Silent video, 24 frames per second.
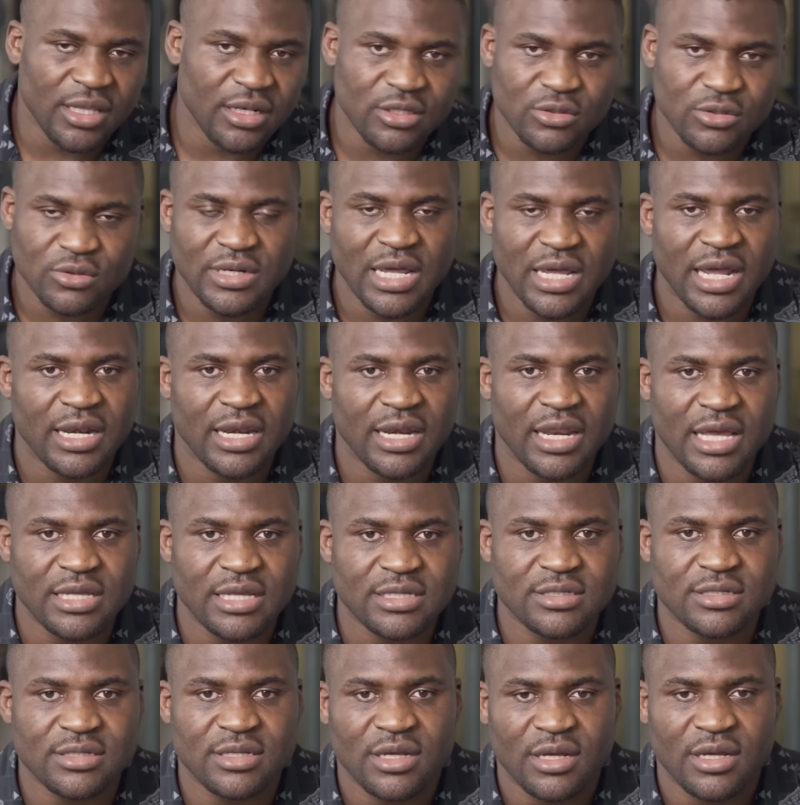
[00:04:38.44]
into that
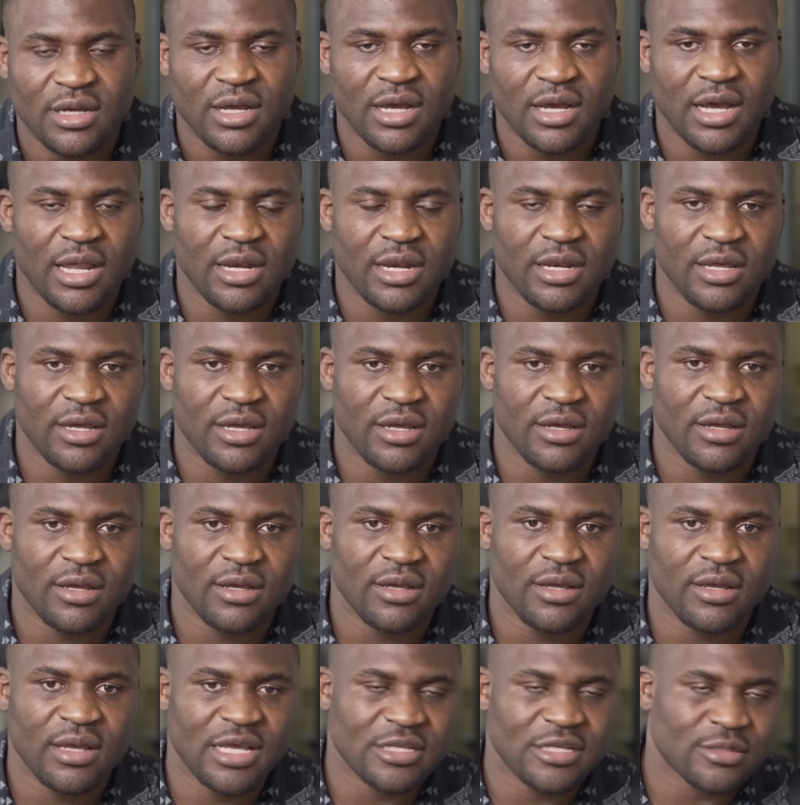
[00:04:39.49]
nest and
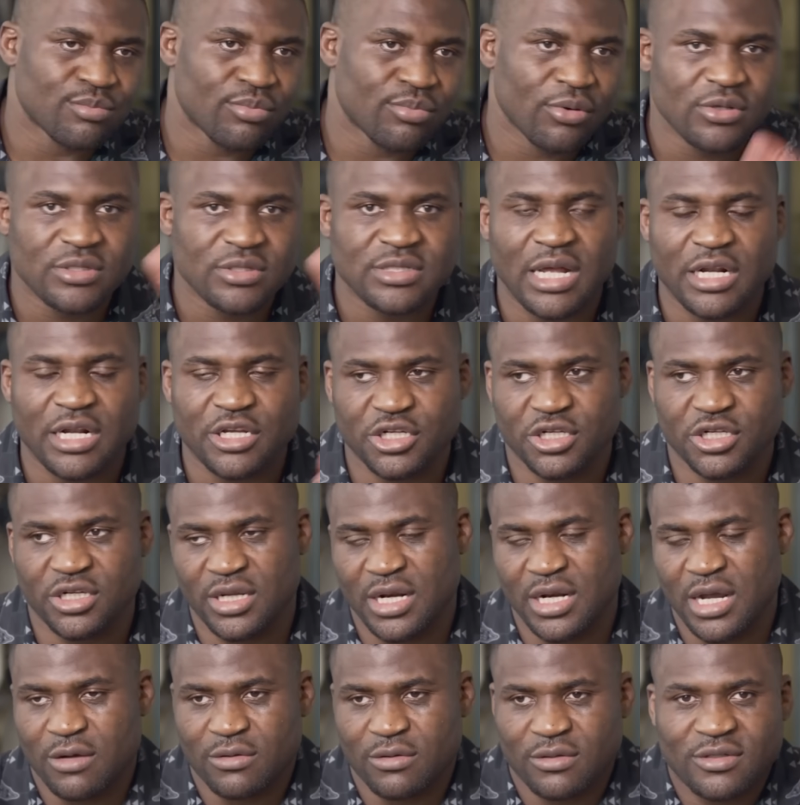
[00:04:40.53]
uh, expose that
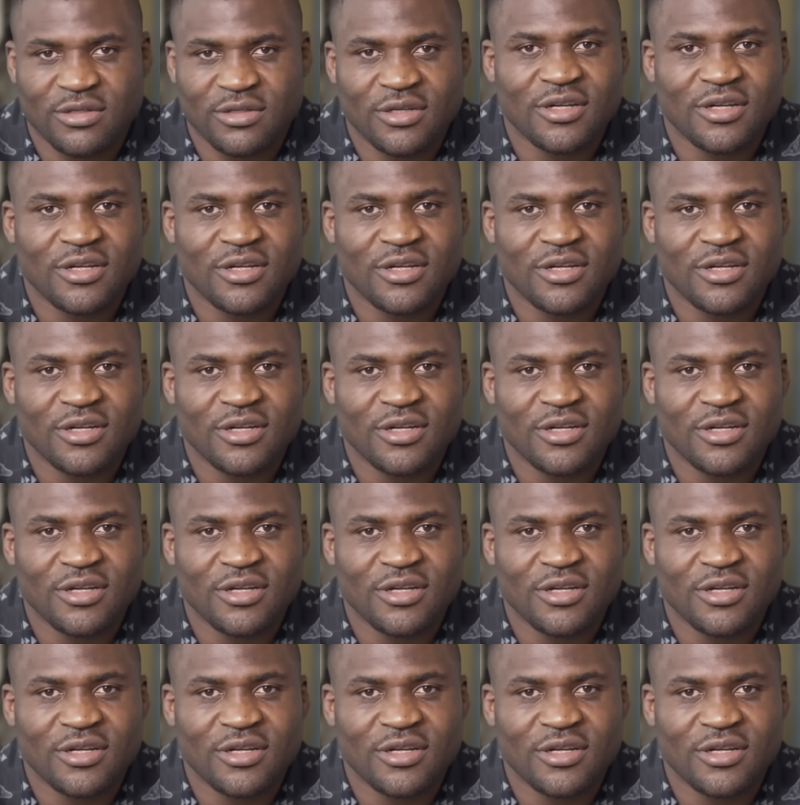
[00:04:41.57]
shit out.